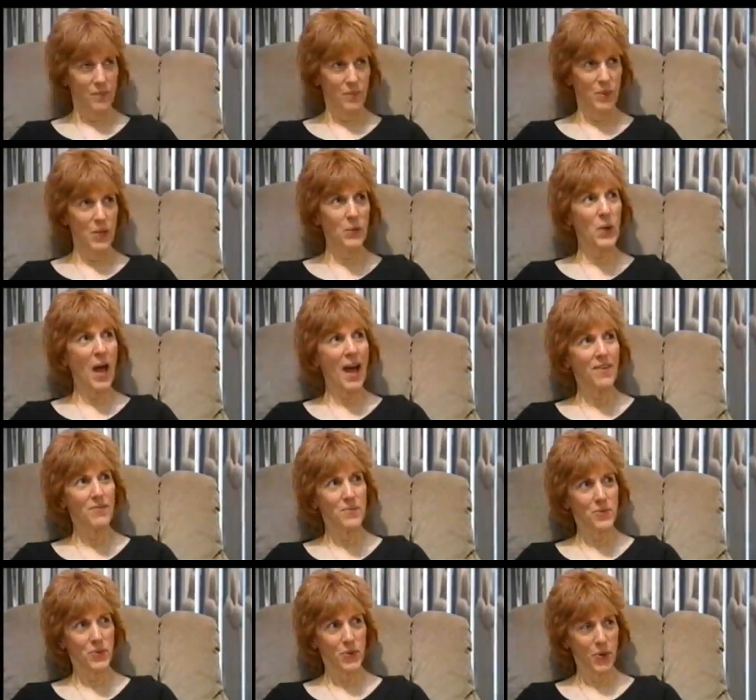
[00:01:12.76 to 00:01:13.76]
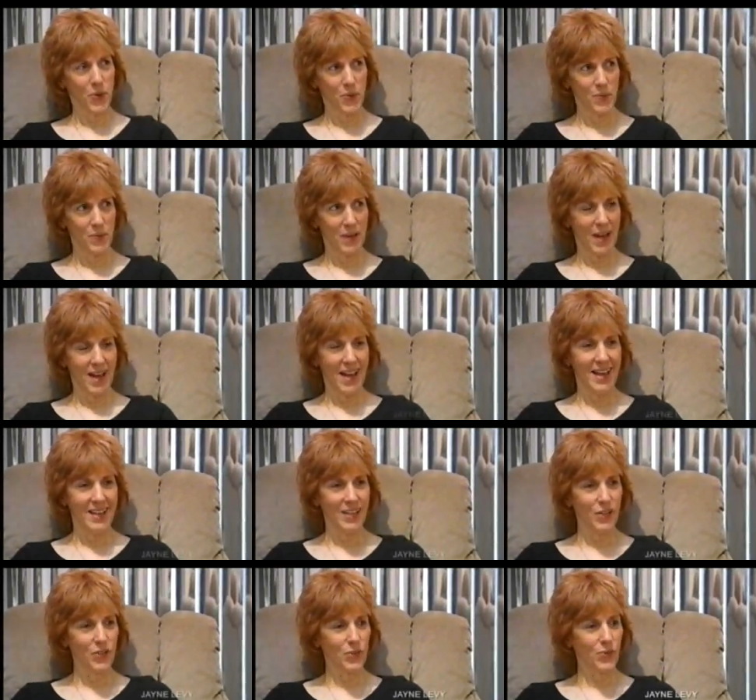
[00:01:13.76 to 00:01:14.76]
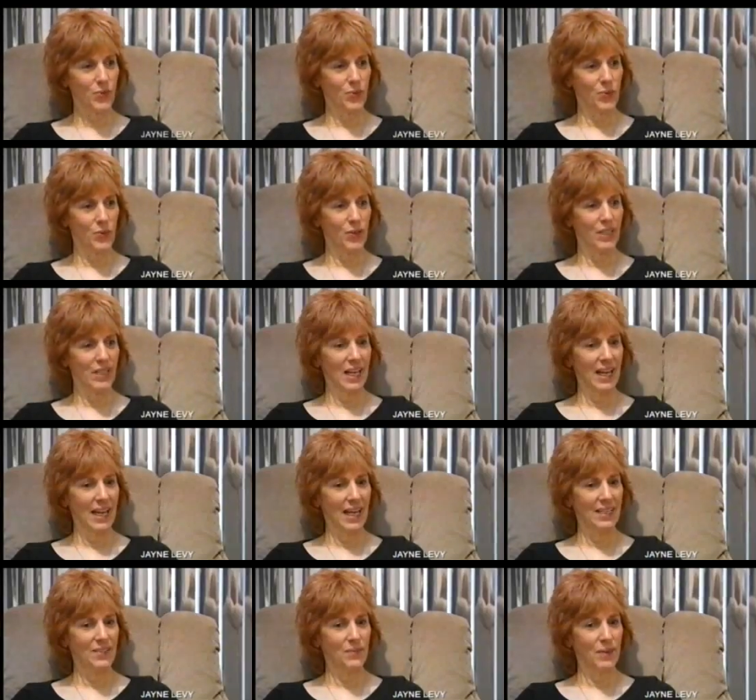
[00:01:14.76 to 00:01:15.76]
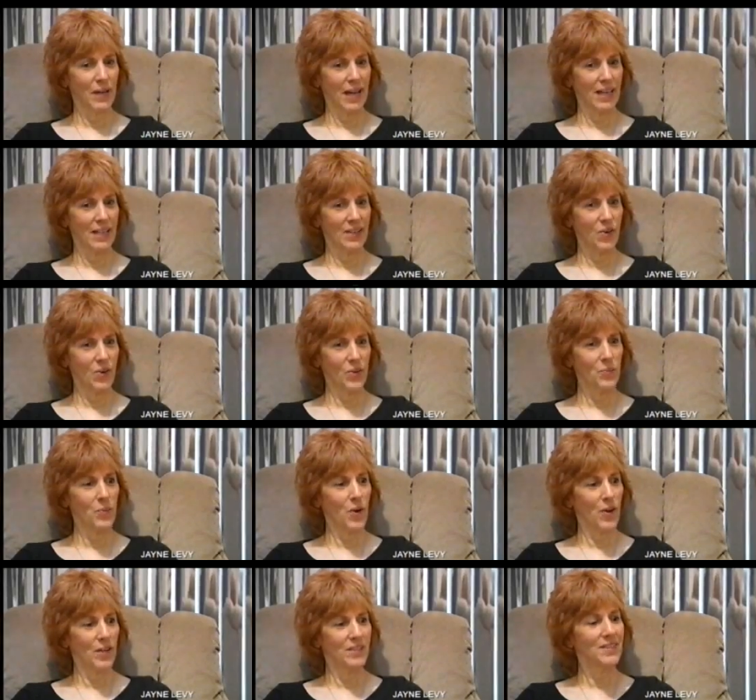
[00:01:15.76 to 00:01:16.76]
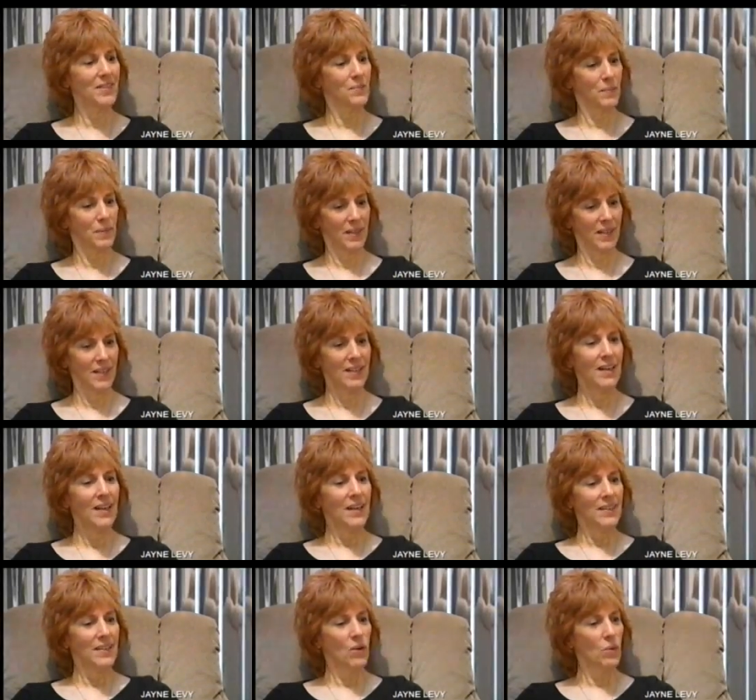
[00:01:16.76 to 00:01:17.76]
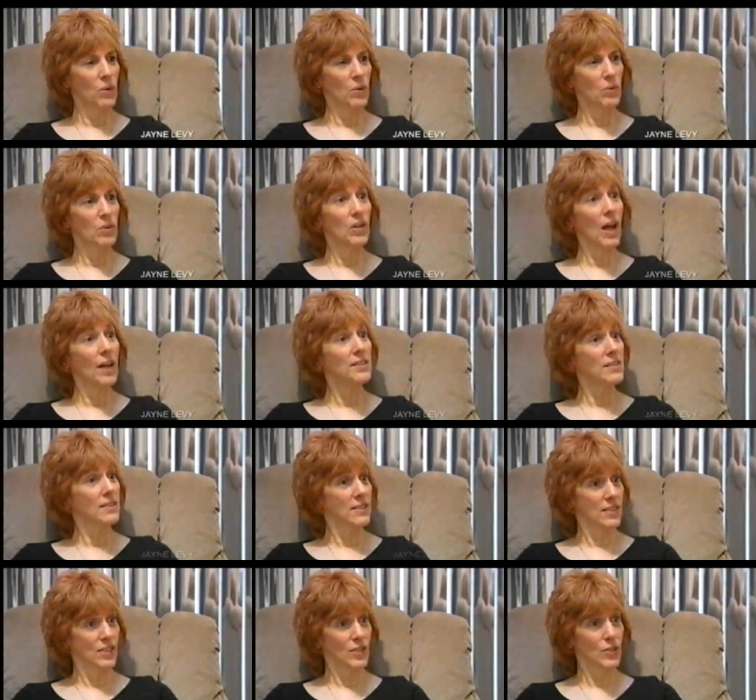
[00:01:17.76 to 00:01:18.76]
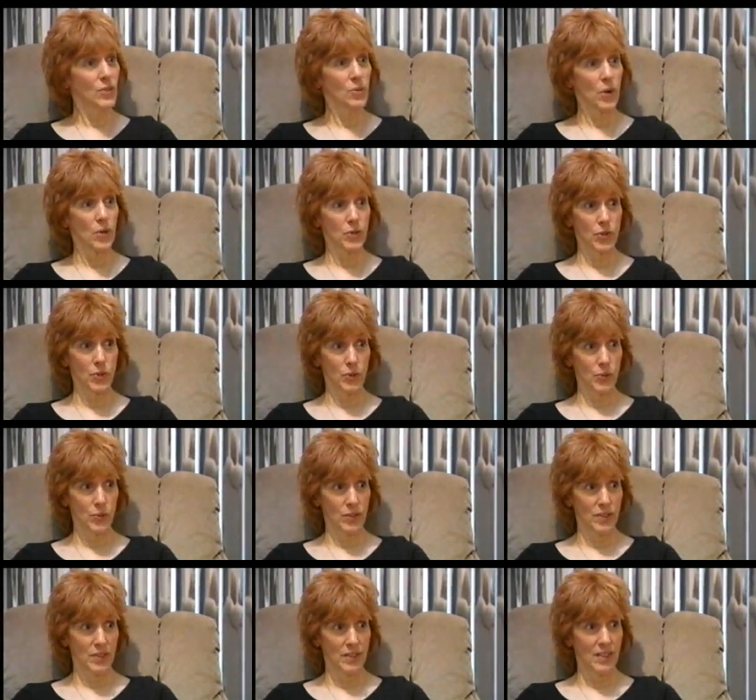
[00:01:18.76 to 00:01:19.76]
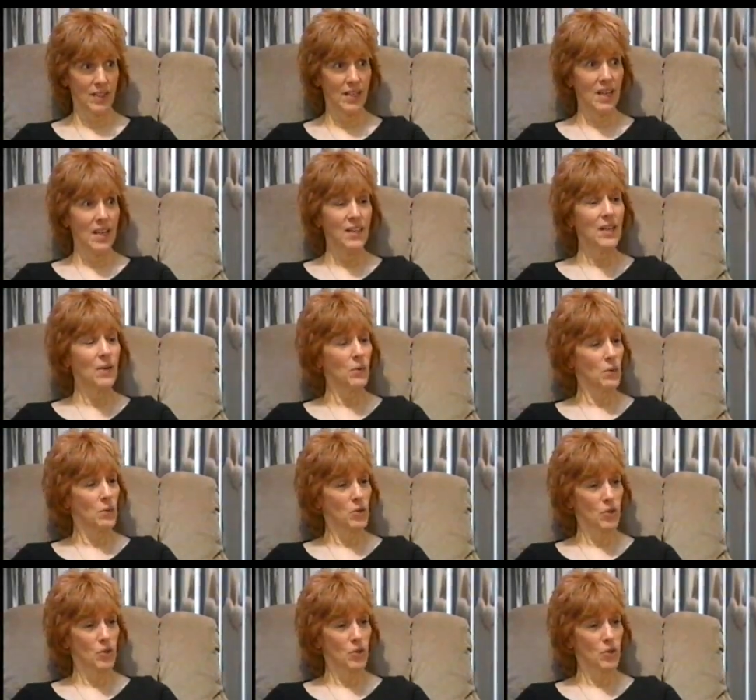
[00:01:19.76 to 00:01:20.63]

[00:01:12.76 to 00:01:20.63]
We have been told by the school and by all the parties that be that we were not to listen to our children, that we